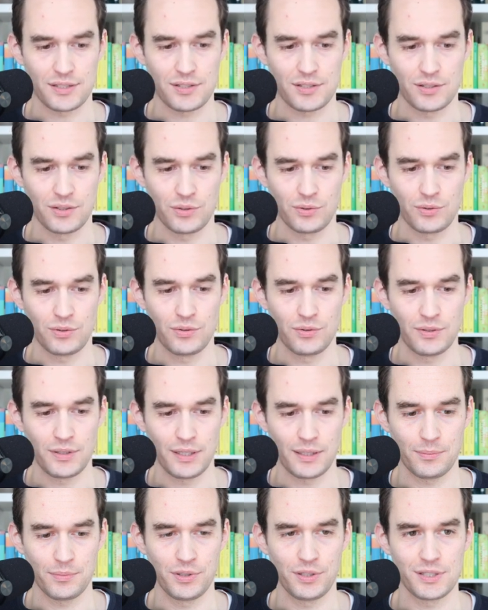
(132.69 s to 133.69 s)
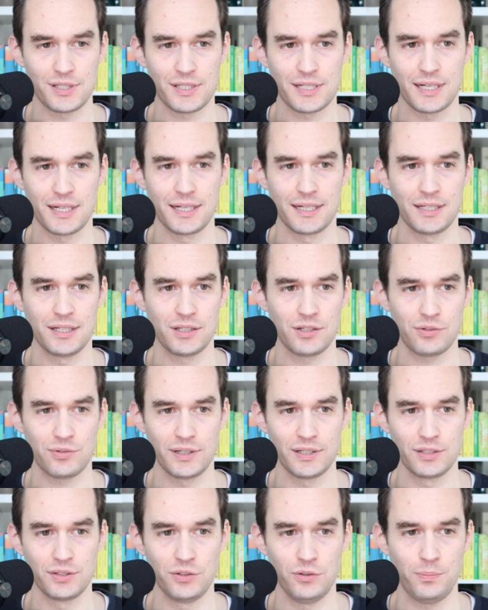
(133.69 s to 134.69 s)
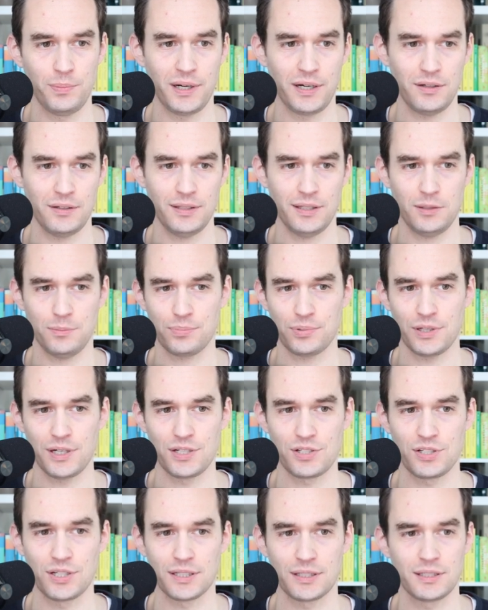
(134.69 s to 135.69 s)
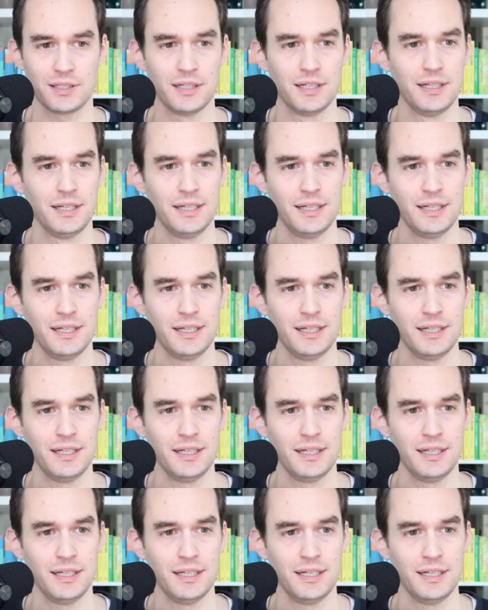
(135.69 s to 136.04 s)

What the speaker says: So I'm going to say create a new parallel project.